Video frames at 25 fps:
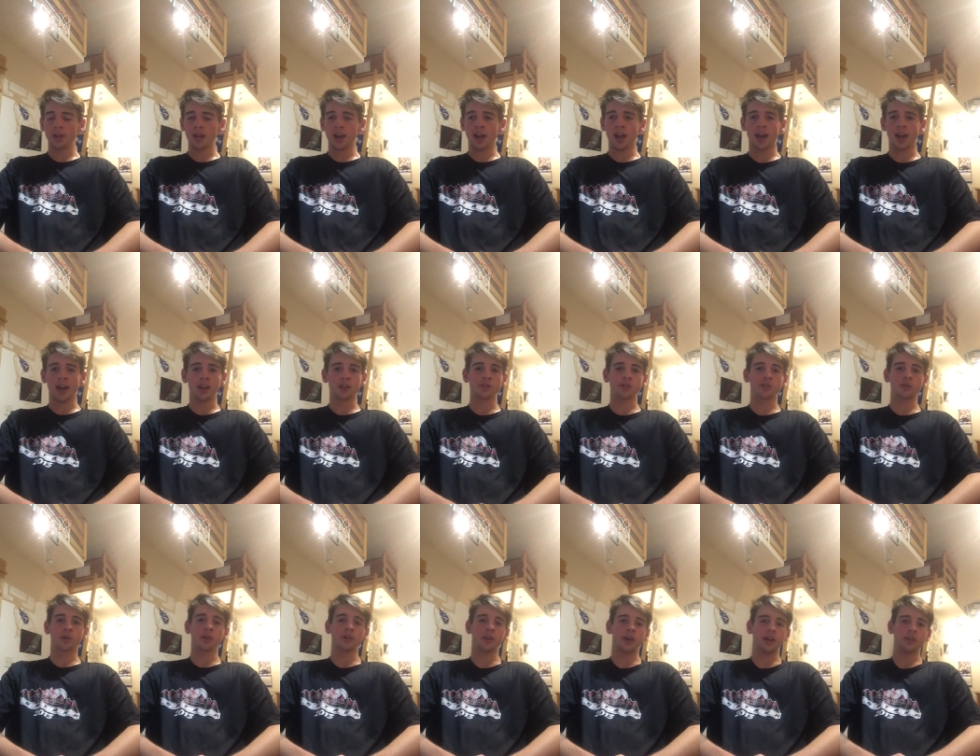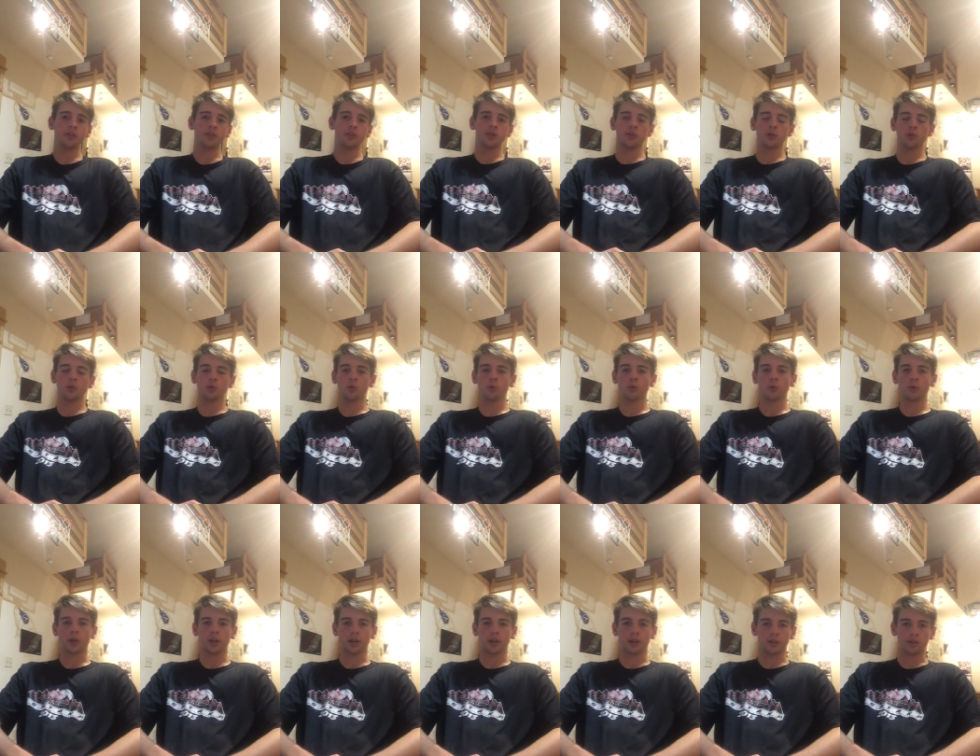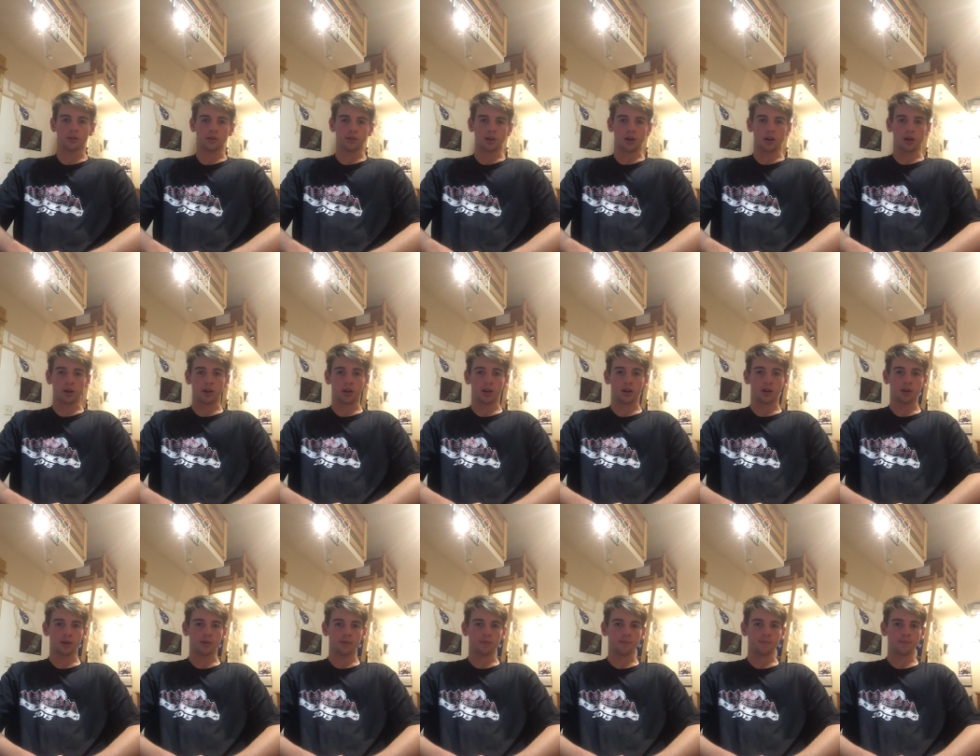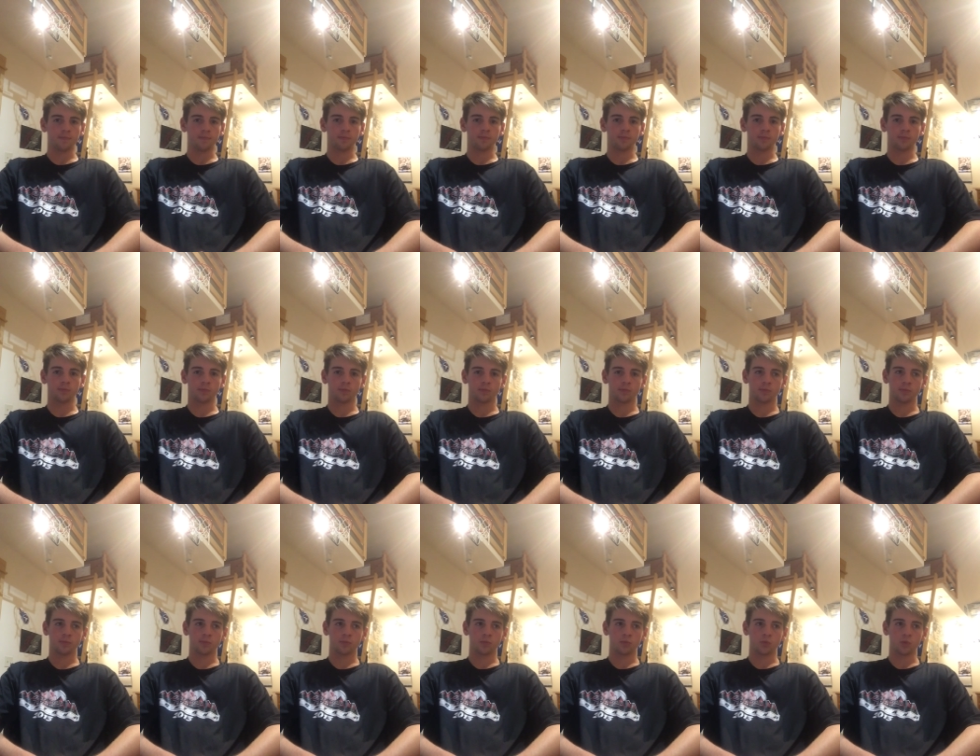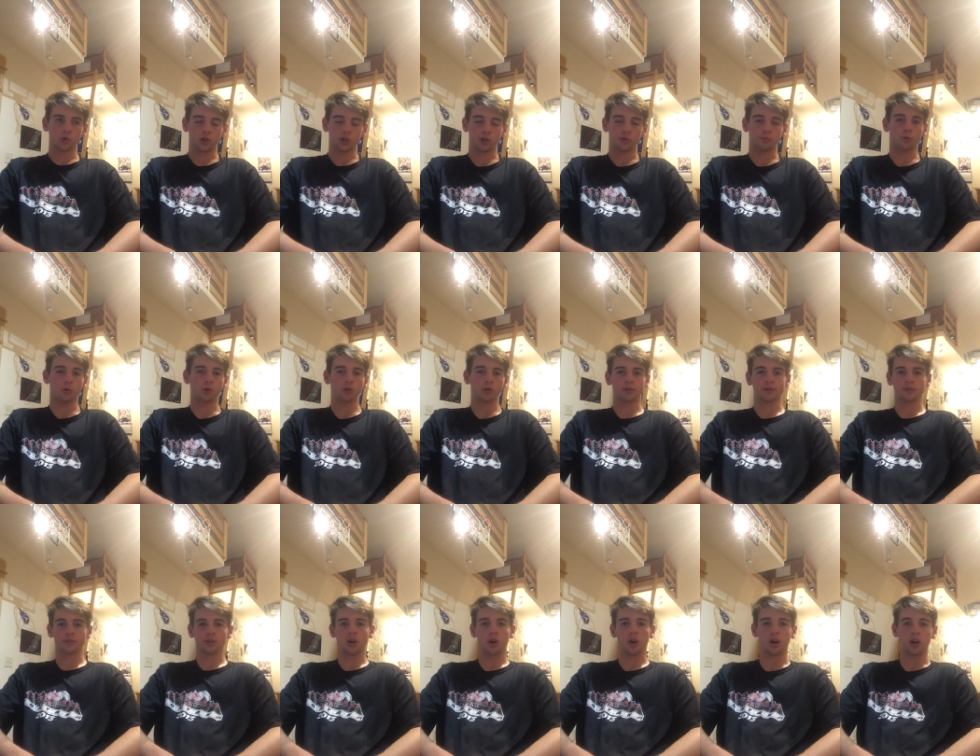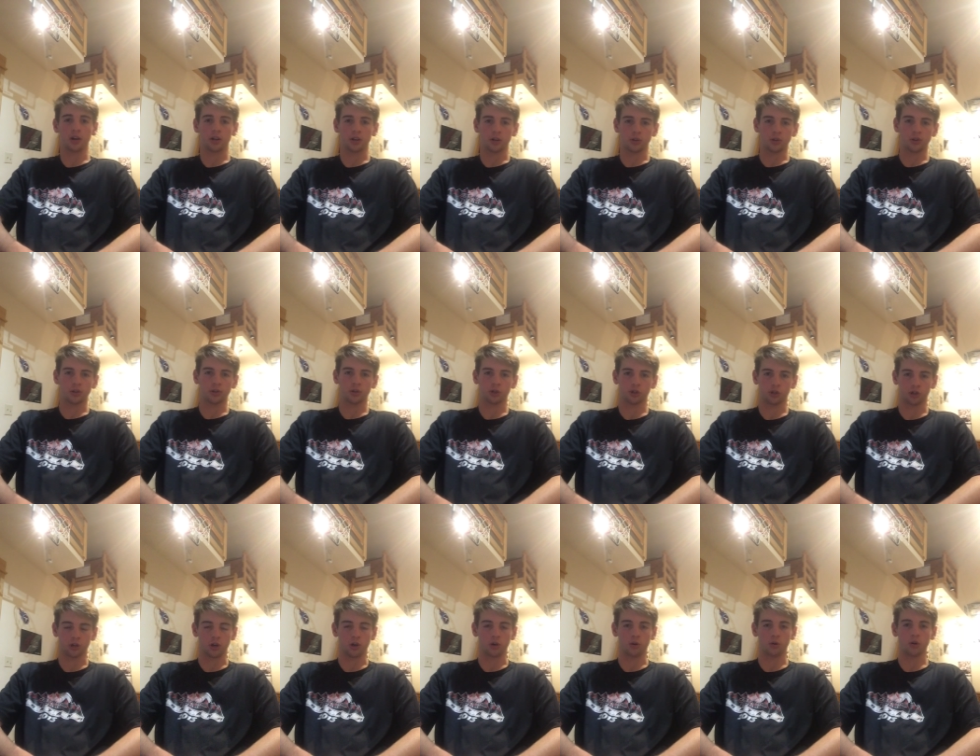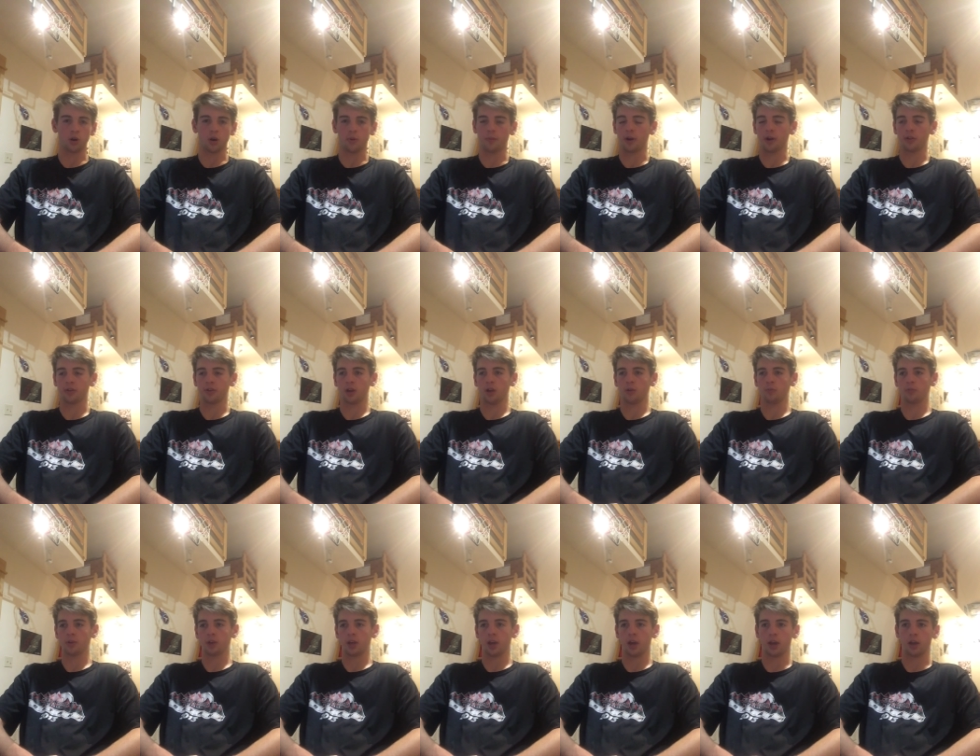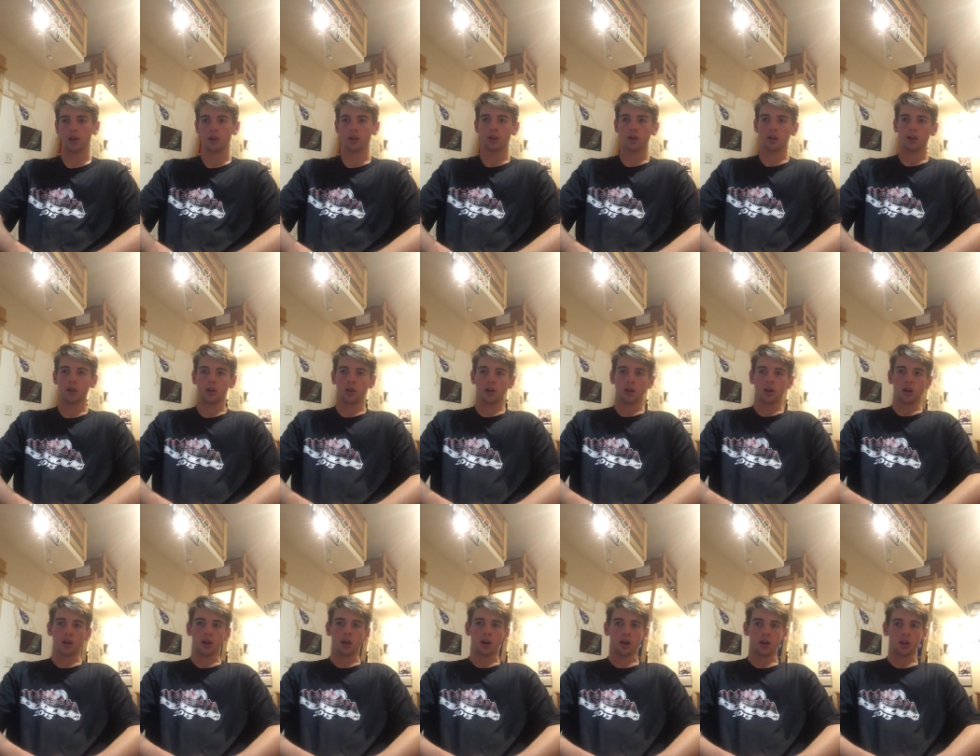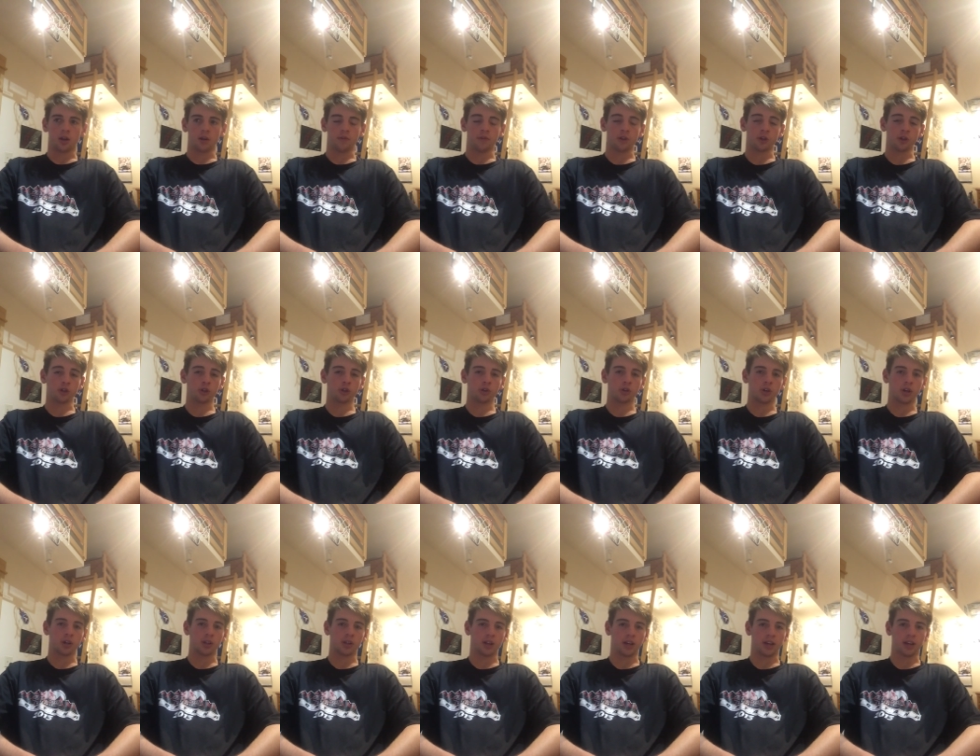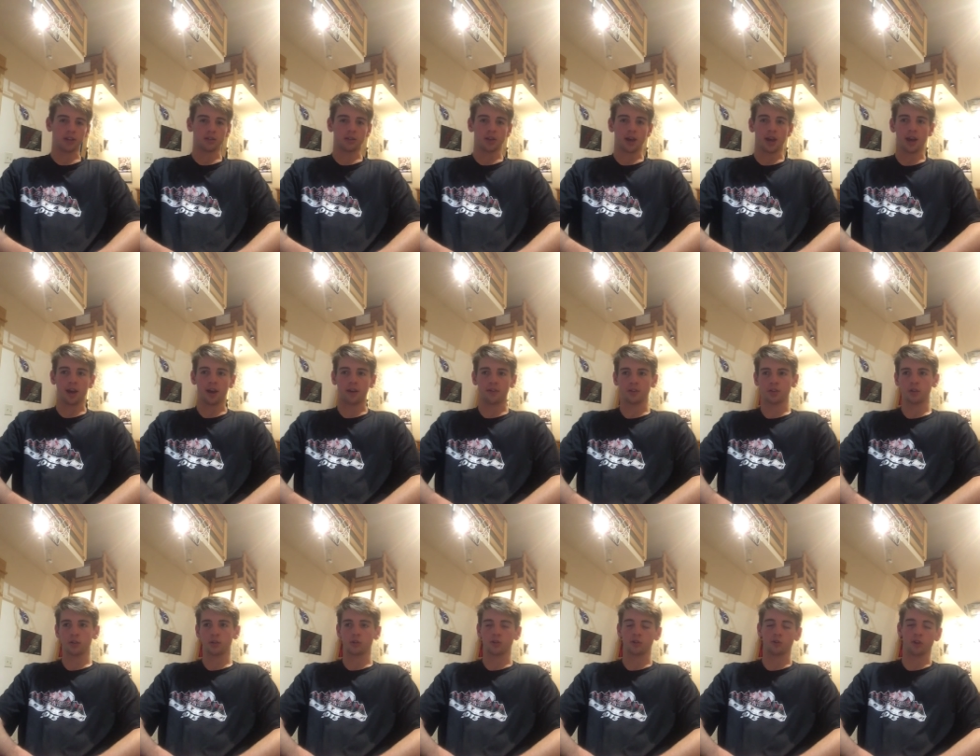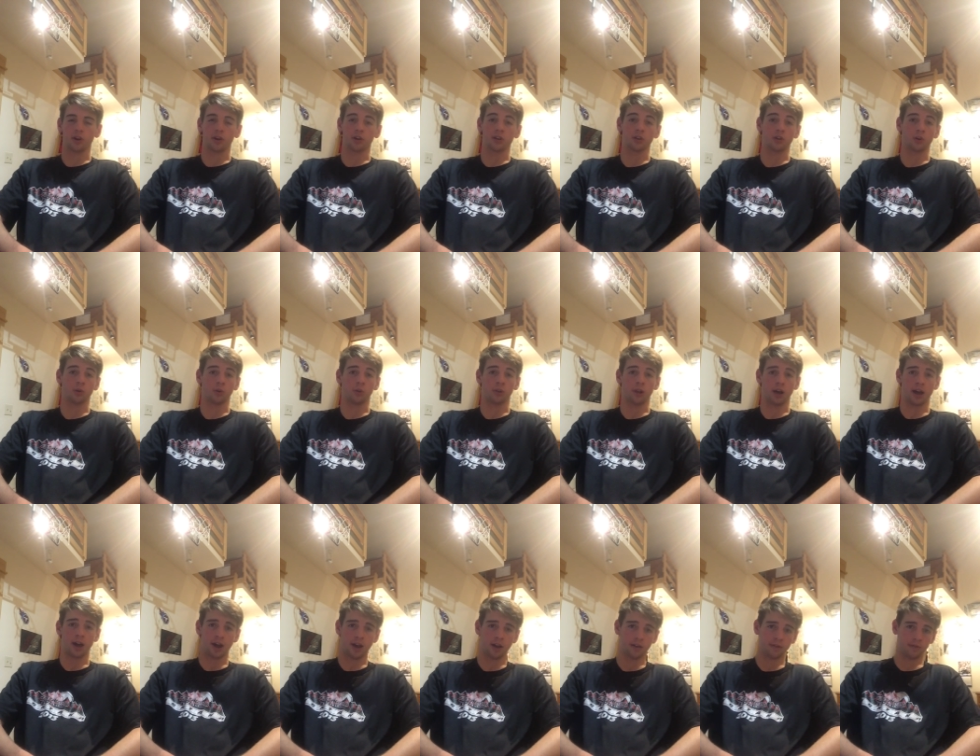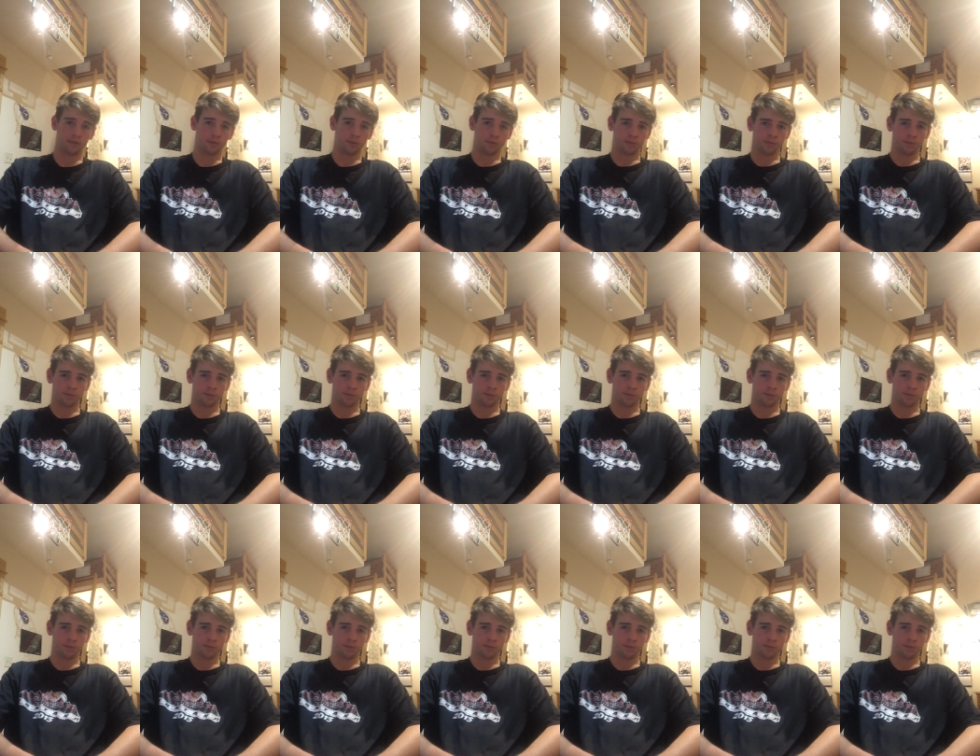and so I'd like to do like a sports talk show about the NBA, and eventually I'd like to have it so I could go live,